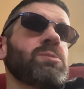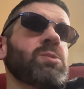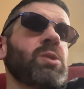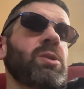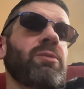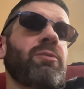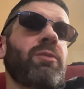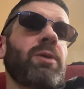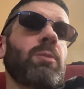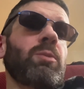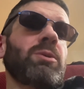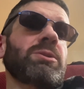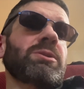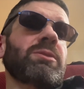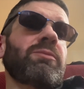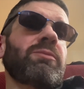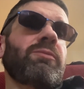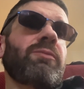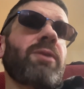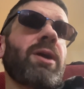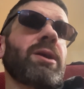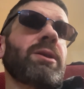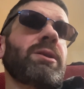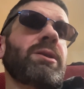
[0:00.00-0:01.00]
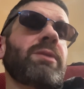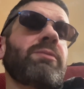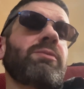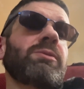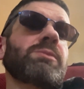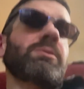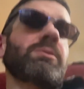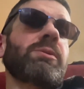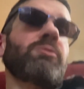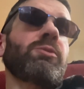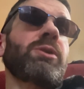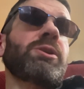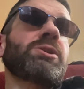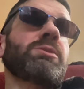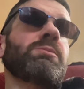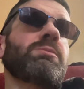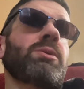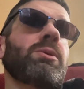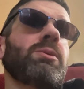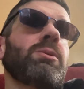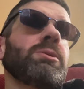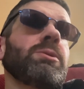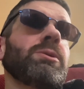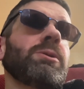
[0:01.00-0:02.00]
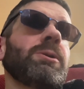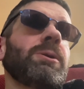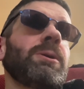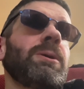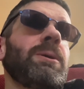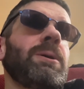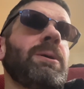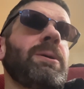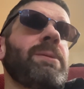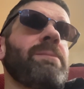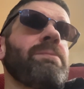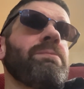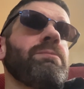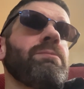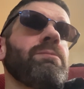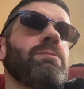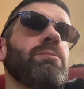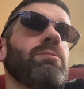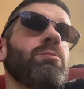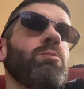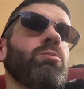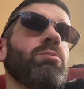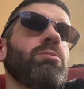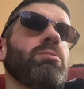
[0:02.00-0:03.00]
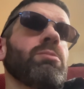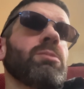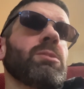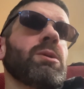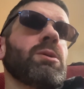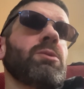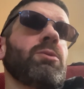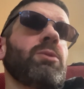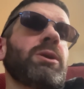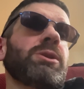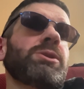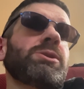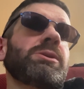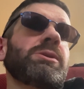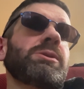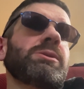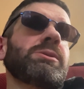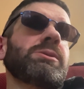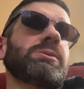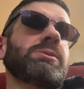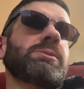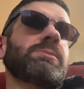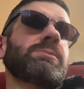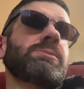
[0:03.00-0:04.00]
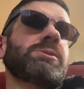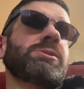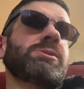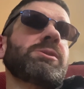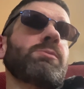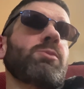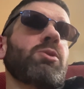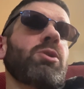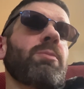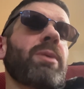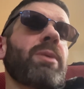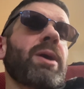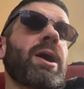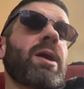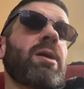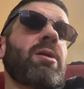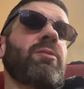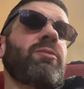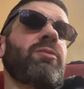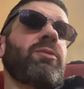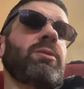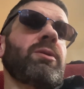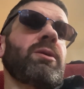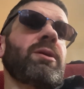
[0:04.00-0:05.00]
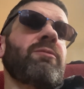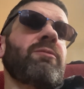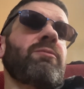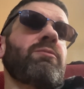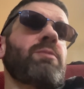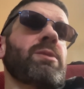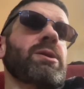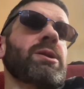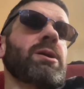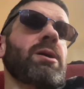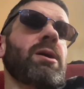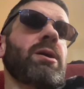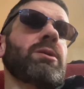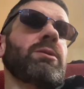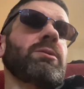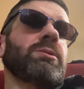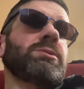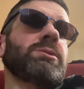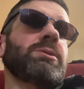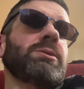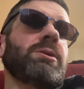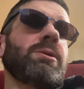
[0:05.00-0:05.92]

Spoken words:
What's the fucking difference between rich and bold? Rich is the more powerful of McDonald's.